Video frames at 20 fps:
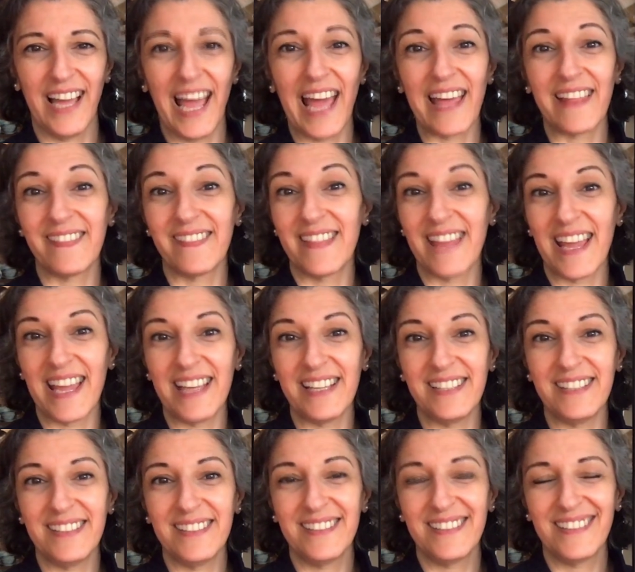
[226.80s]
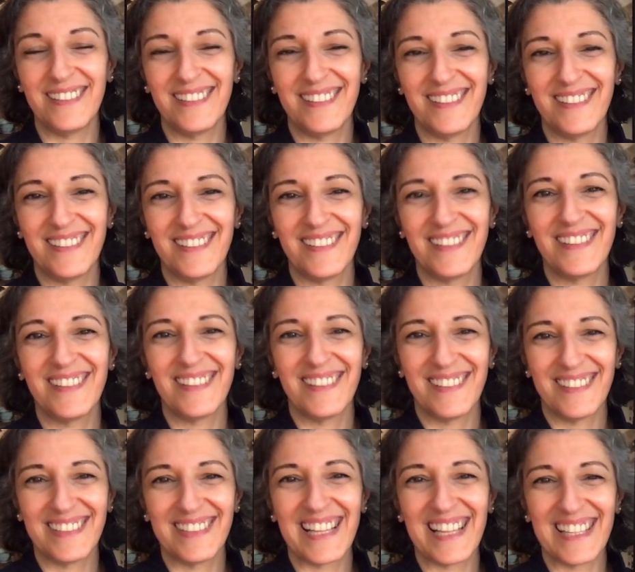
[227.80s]
And
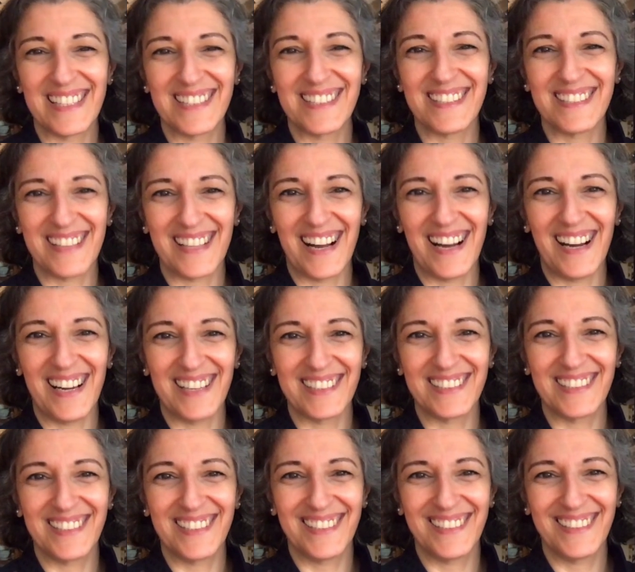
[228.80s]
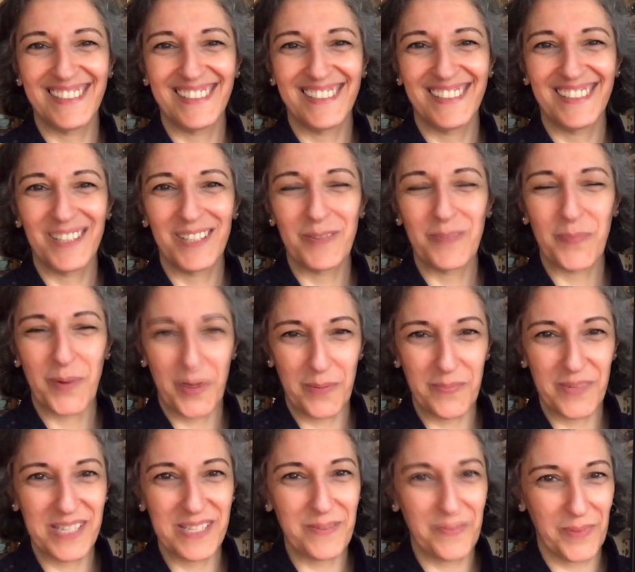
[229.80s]
then start.
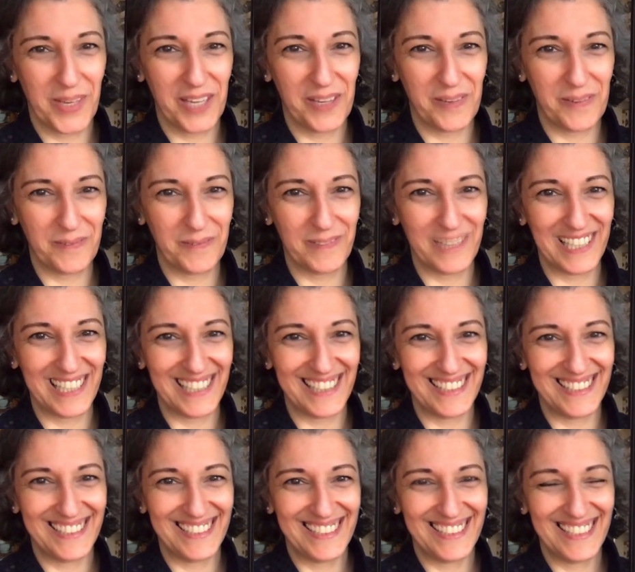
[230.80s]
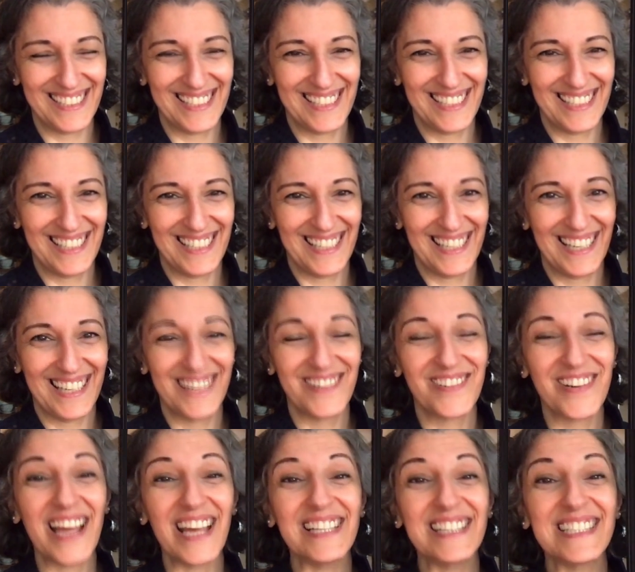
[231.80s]
Promise me you will.
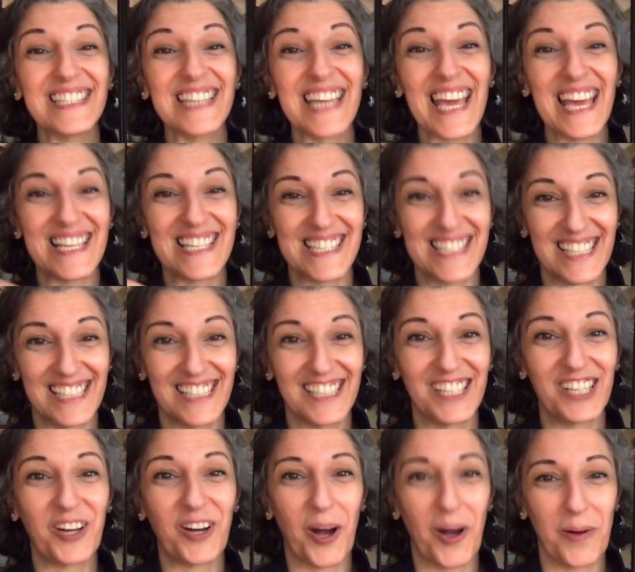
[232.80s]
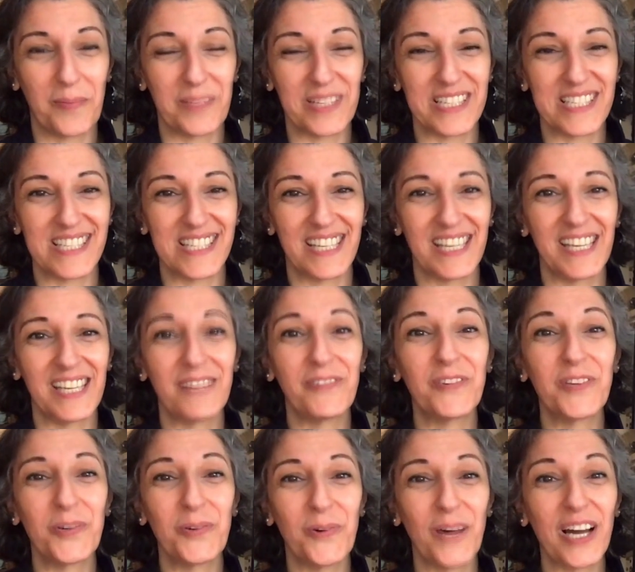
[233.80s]
Write yes in the comments
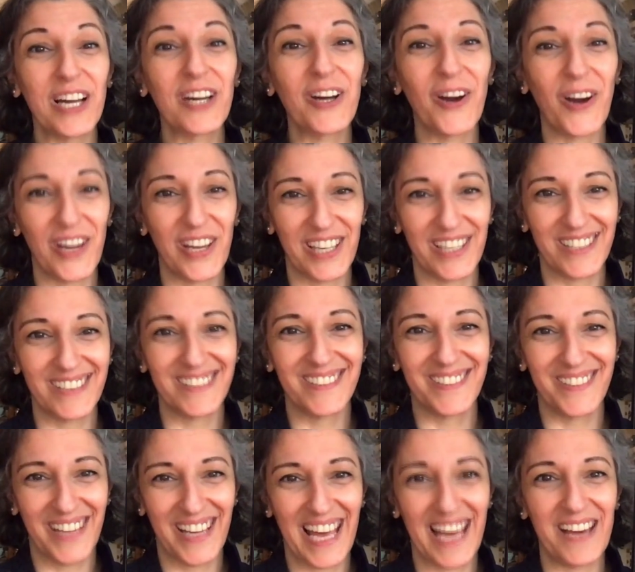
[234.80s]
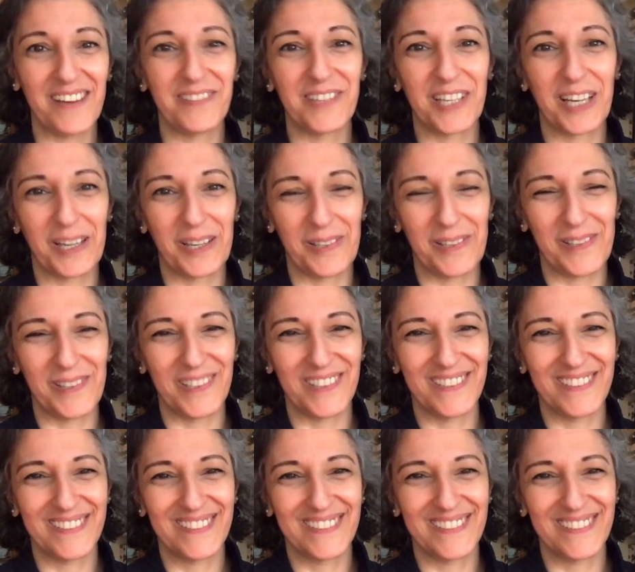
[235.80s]
if you are going to have a go.